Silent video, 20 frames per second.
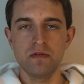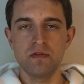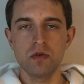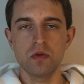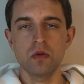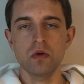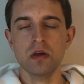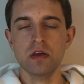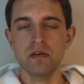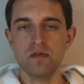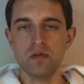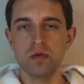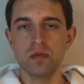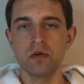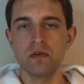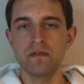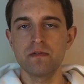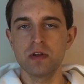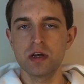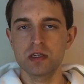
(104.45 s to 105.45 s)
If you're looking for a
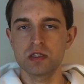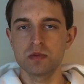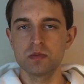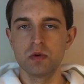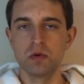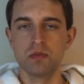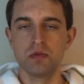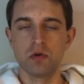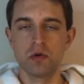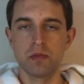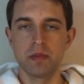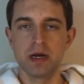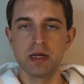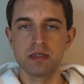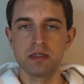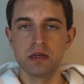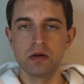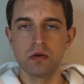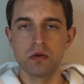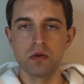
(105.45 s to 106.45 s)
more flexible
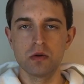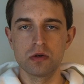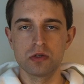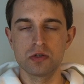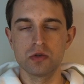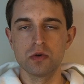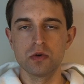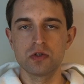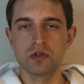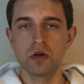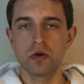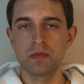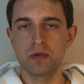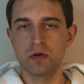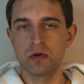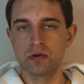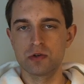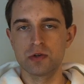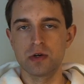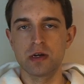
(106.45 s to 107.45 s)
broadband deal on a short-term
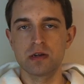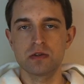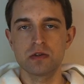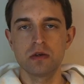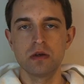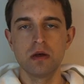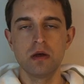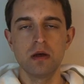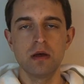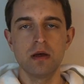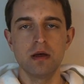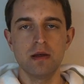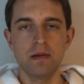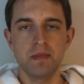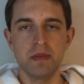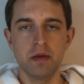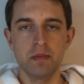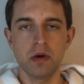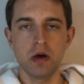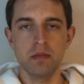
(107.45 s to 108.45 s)
contract,
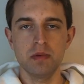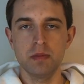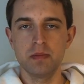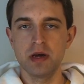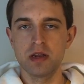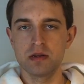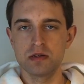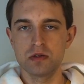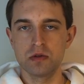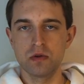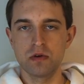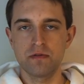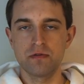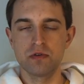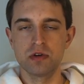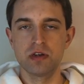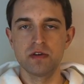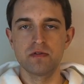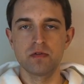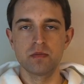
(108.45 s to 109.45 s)
it might be better to look
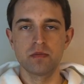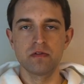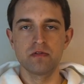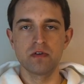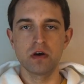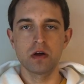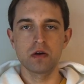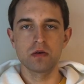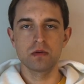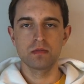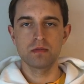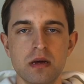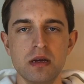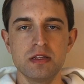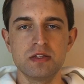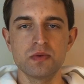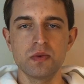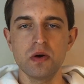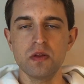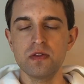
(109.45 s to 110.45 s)
for a different provider.
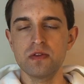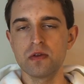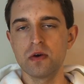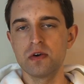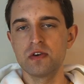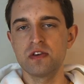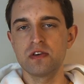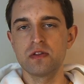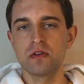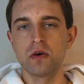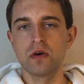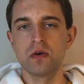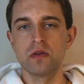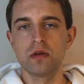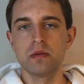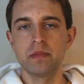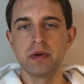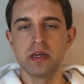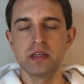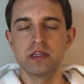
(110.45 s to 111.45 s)
It's worth noting though
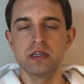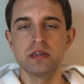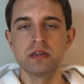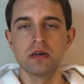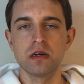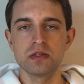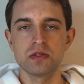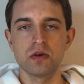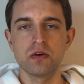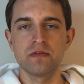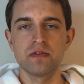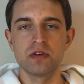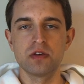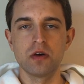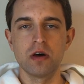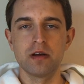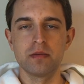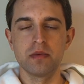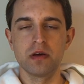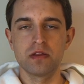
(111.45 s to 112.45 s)
that BT does offer
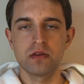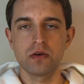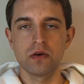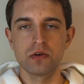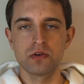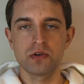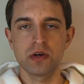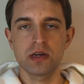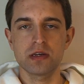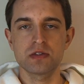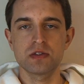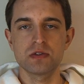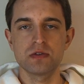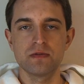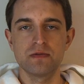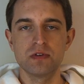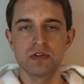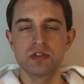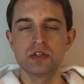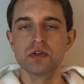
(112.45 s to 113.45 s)
9-month contracts
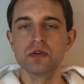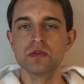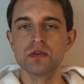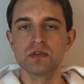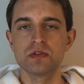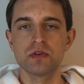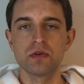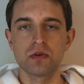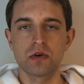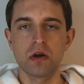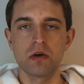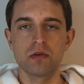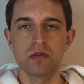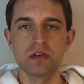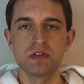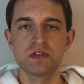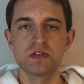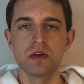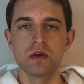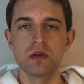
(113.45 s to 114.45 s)
for students who are
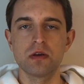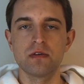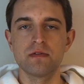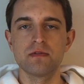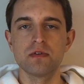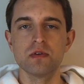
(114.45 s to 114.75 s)
currently studying